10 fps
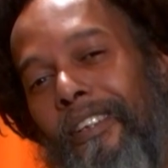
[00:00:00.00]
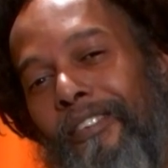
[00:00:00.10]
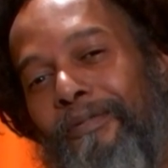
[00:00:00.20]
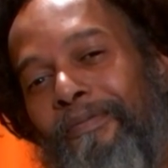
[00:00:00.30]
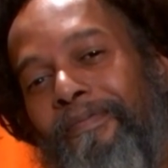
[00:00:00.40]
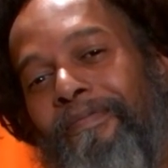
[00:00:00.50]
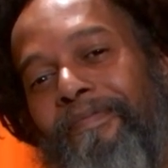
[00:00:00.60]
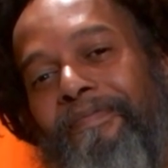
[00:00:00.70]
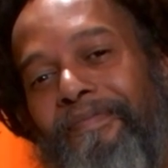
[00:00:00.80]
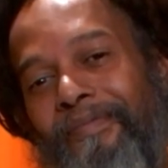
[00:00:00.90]
Hmm.
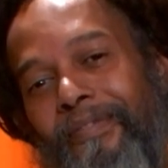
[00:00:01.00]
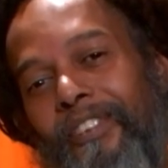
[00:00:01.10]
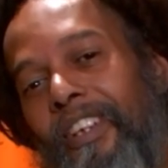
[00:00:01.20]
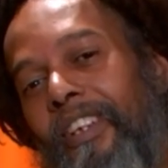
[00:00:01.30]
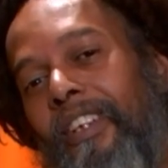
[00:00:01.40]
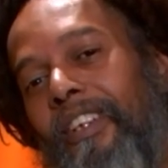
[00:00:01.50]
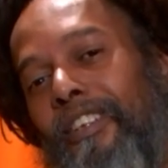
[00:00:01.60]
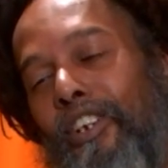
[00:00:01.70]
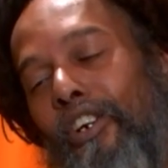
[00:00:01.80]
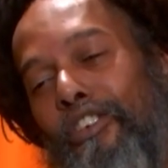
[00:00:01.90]

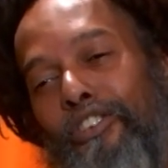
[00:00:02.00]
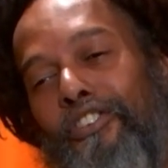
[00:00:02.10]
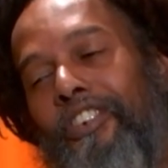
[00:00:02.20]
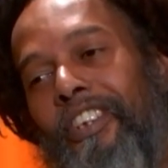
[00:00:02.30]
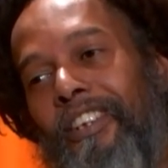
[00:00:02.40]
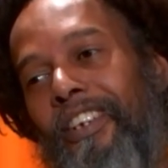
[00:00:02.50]
The cultures in